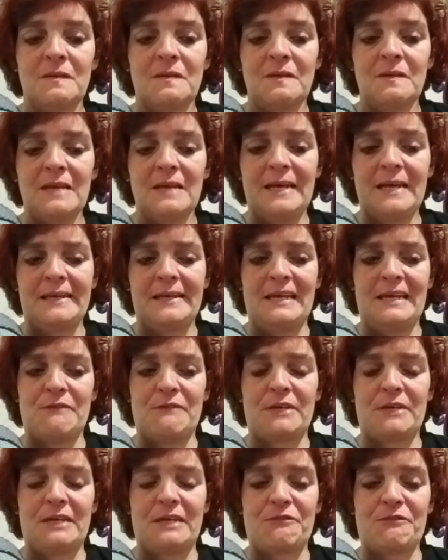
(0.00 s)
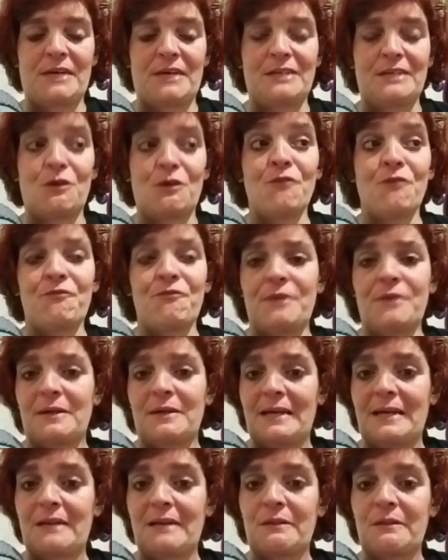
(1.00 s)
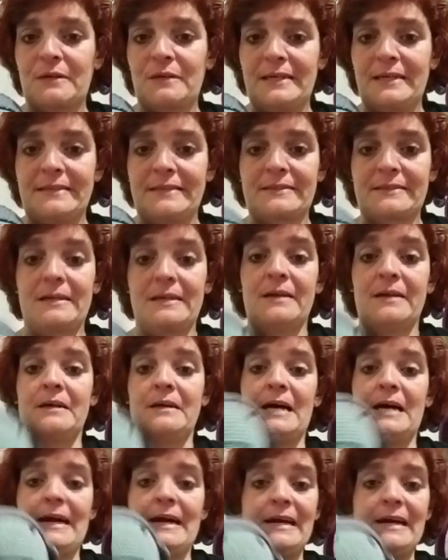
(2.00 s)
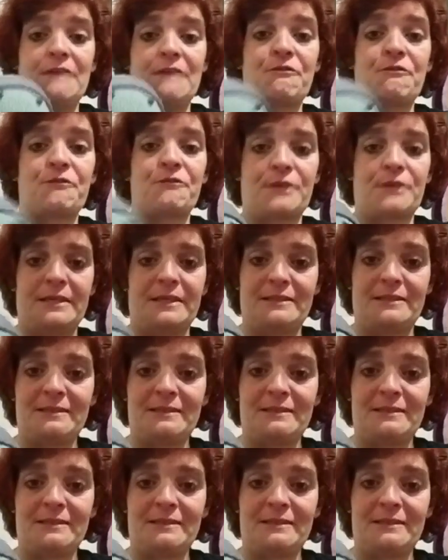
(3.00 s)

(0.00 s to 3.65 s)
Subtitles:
And even if I don't feel like there is, I have friend.